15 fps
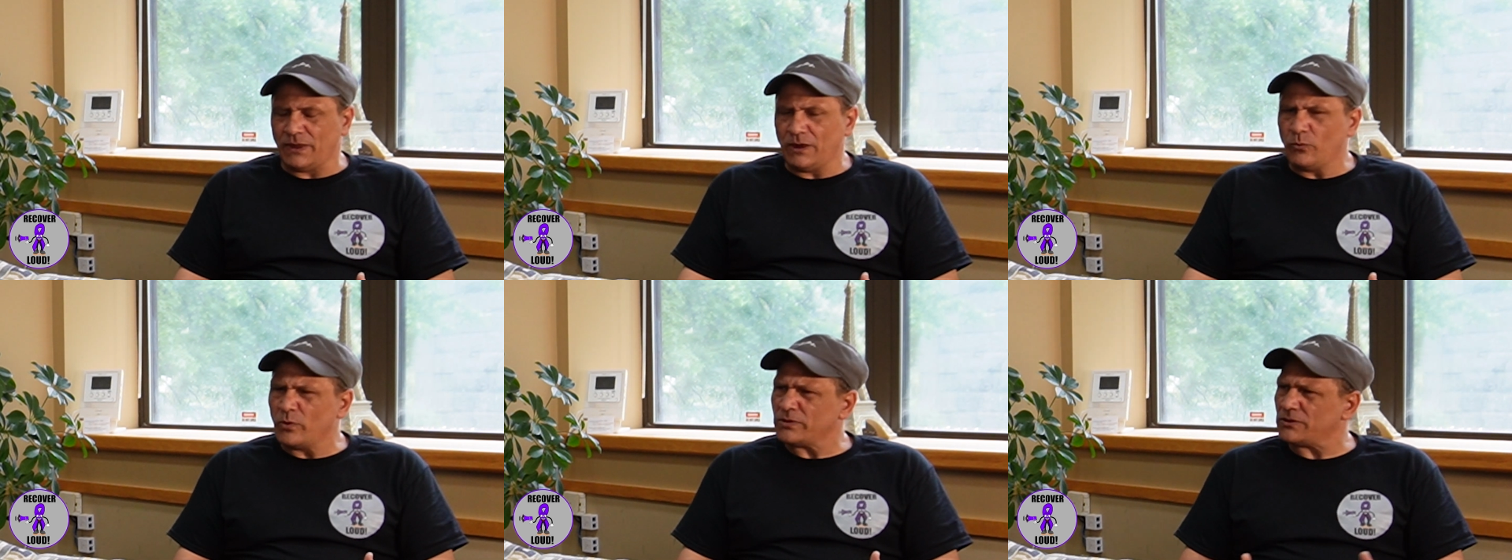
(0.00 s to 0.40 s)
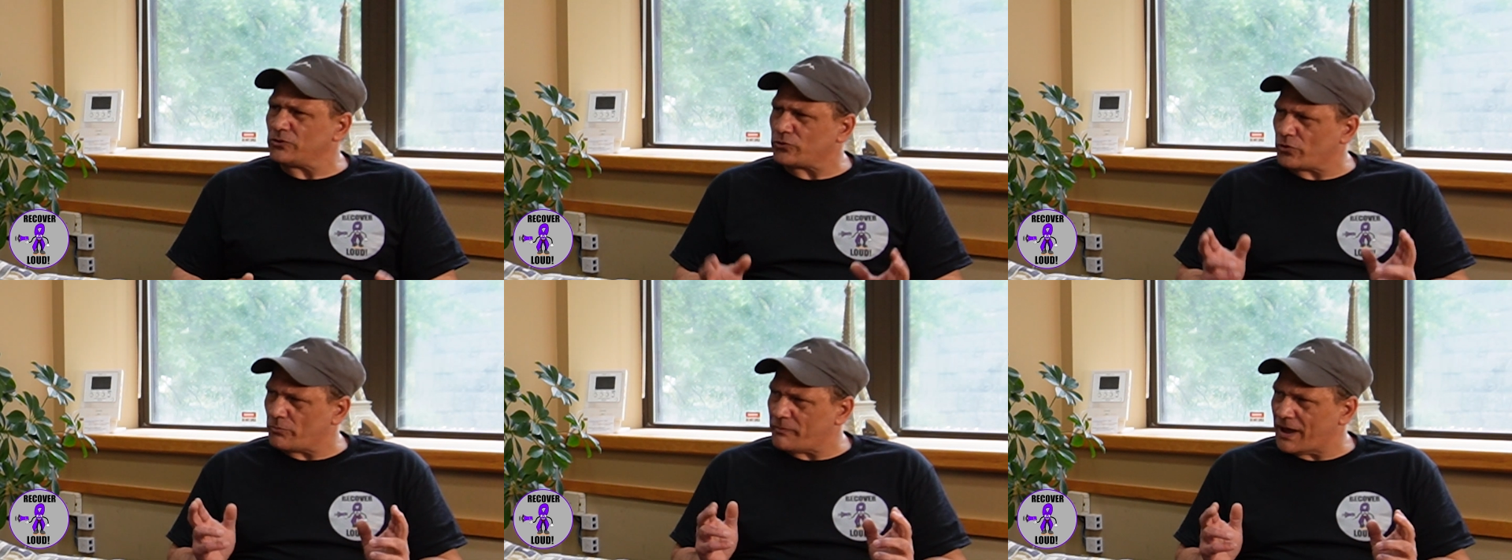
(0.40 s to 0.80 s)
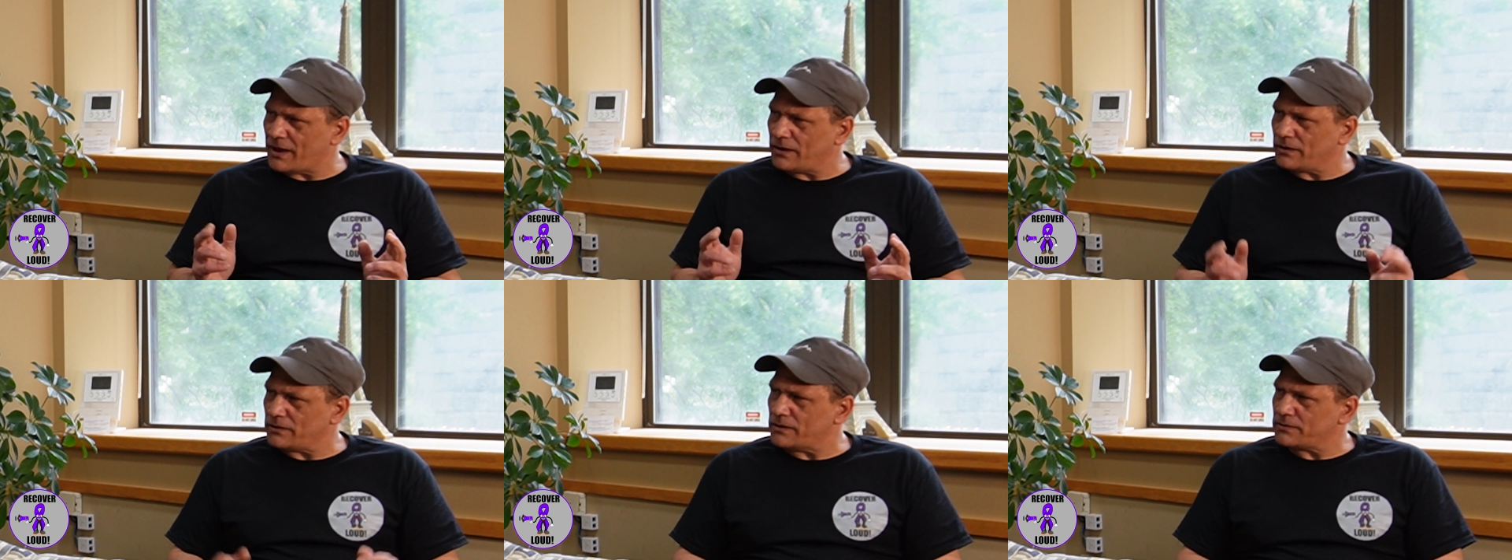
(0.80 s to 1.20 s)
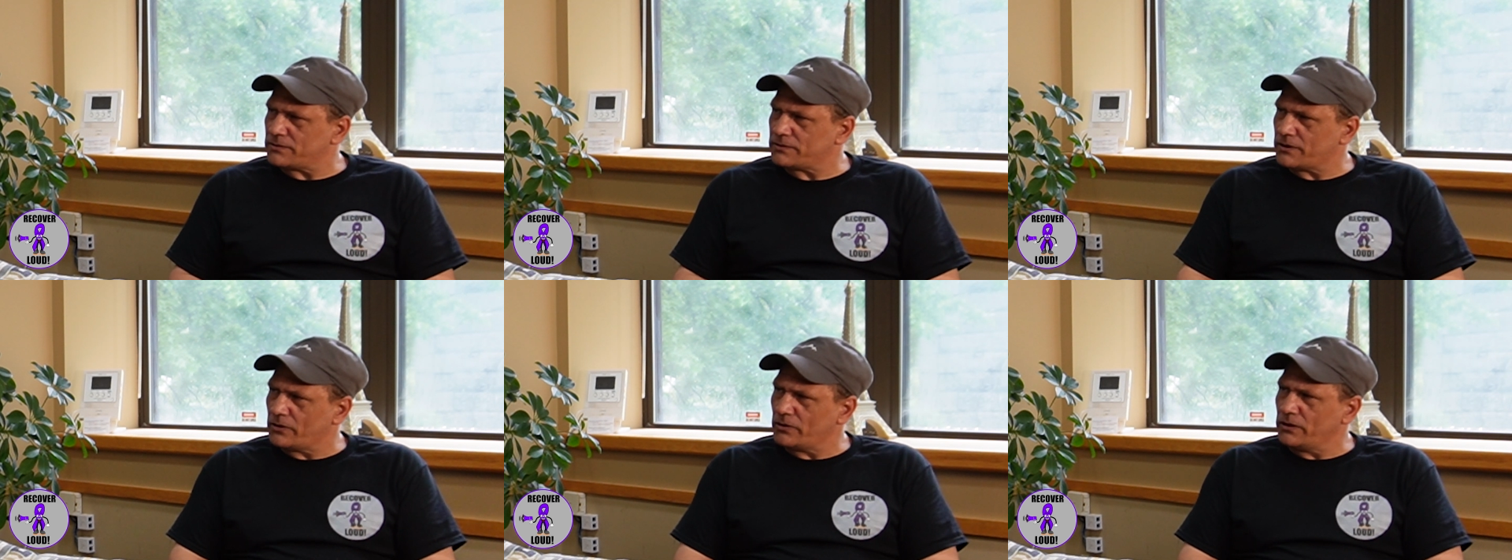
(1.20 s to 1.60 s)
wasn't traumatic
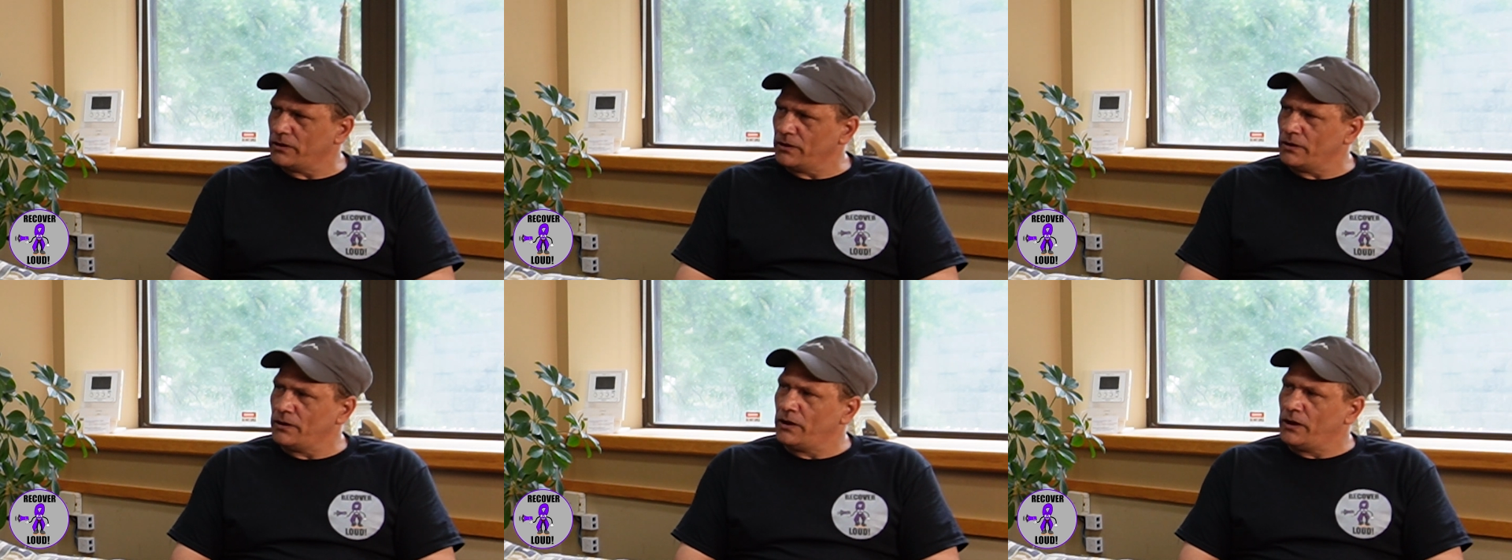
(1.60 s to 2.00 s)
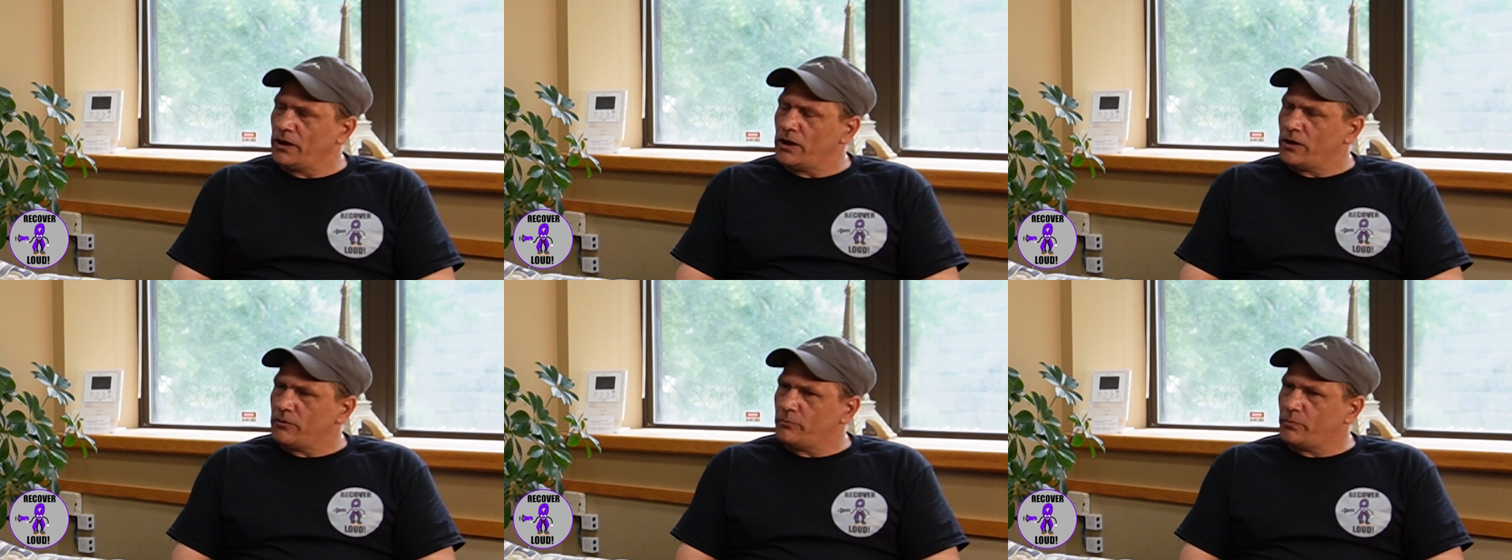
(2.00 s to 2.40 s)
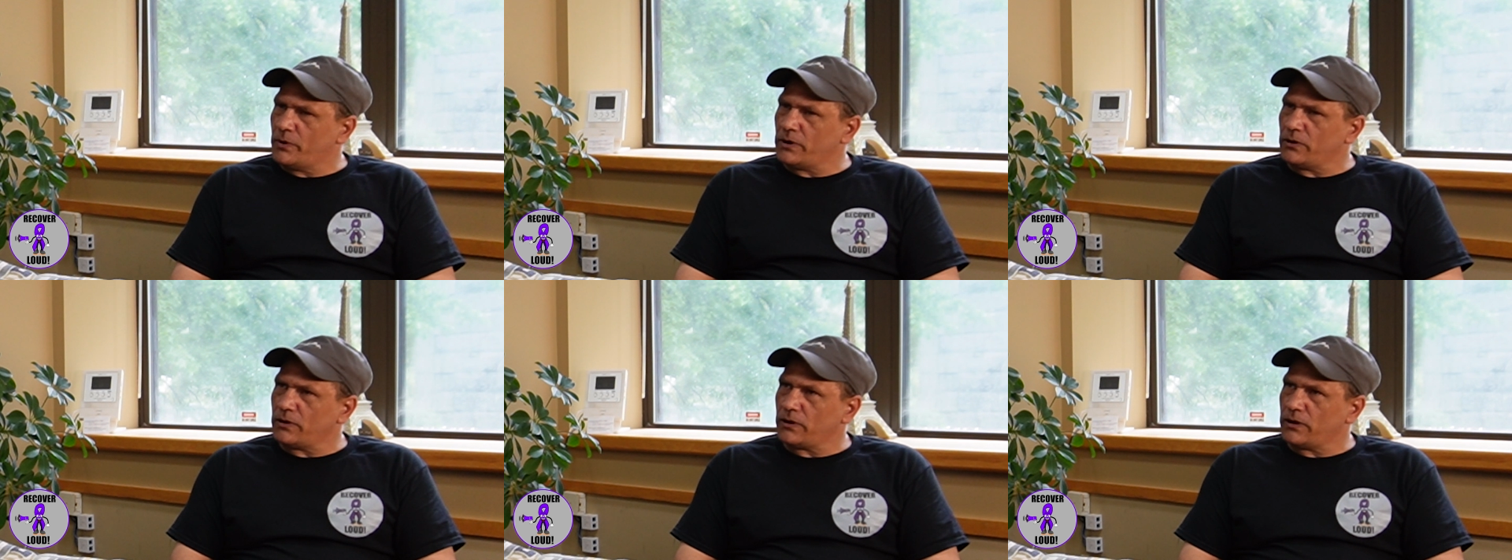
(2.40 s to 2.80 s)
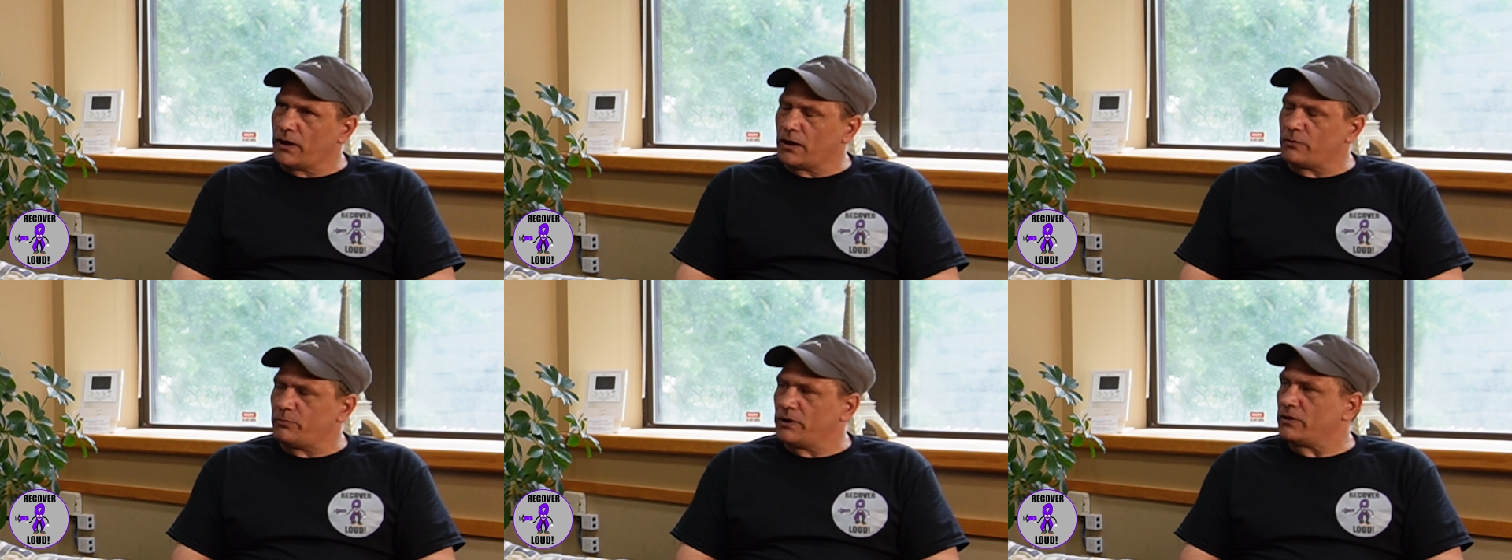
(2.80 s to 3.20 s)
necessarily, but it
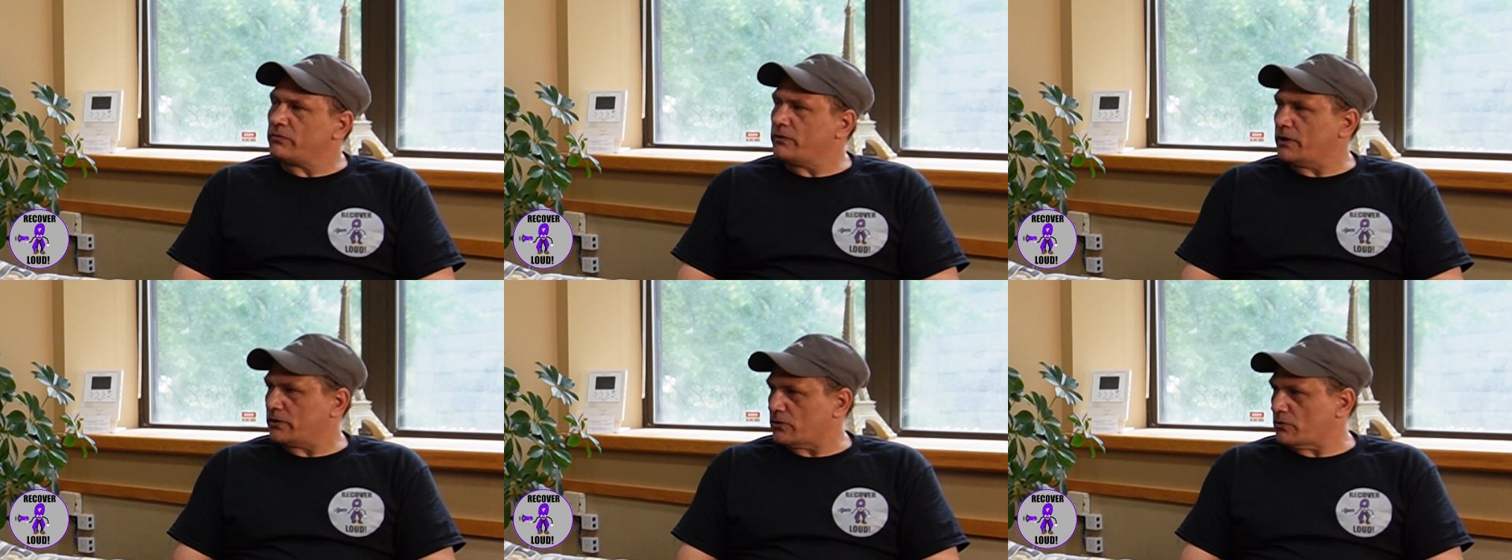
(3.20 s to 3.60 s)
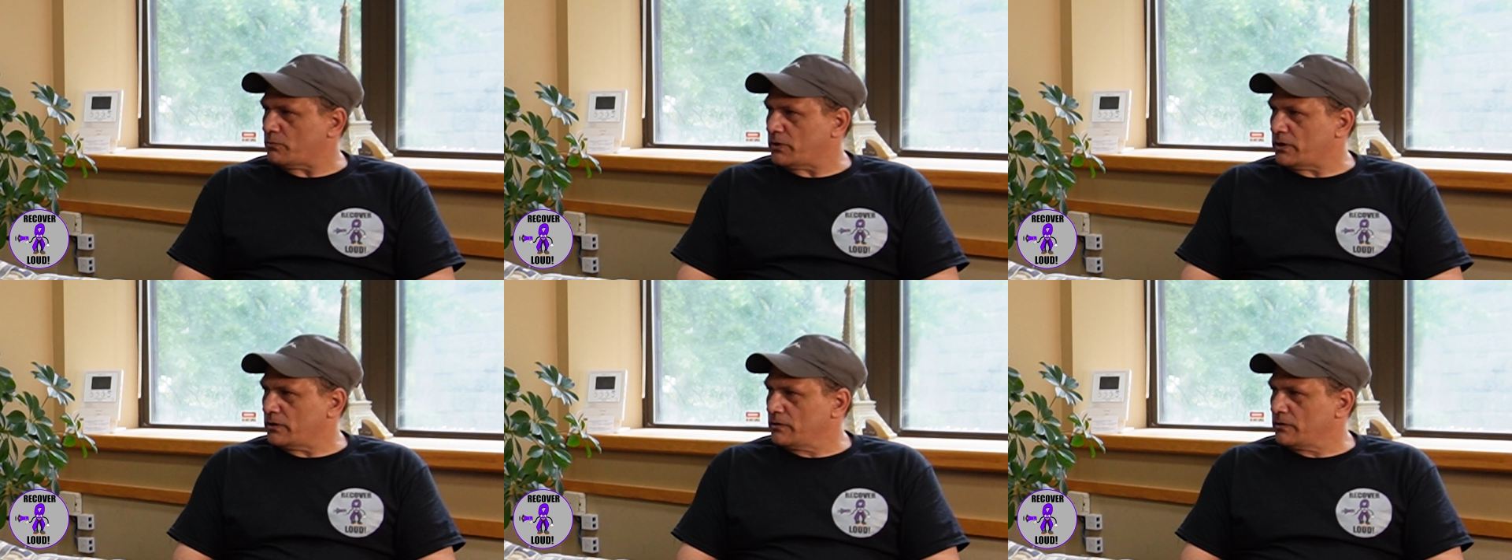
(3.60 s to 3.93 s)
had a big effect on me.